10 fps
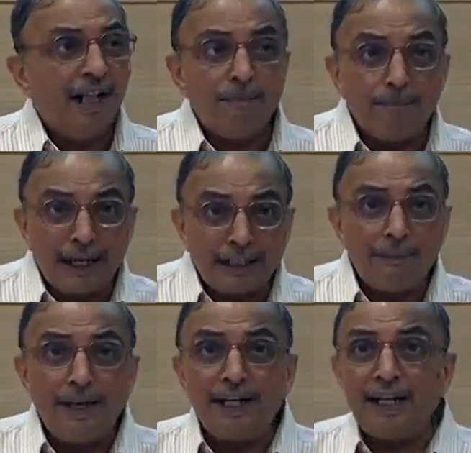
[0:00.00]

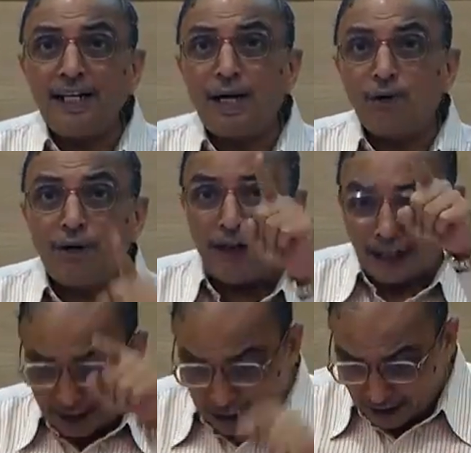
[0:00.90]
Mathematically,
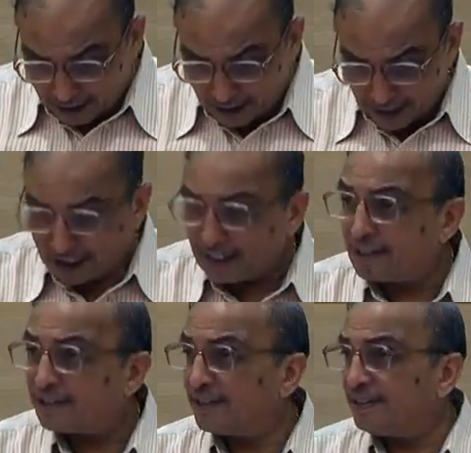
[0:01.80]
however, that is the correct
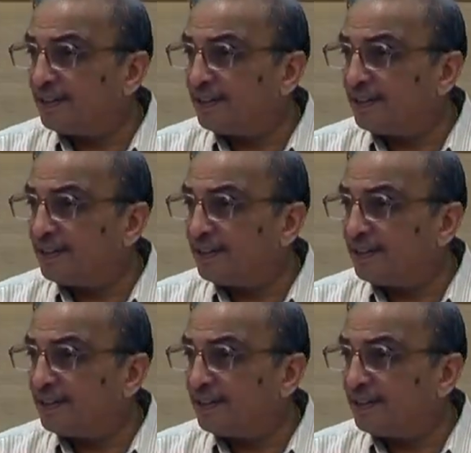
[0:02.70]
answer.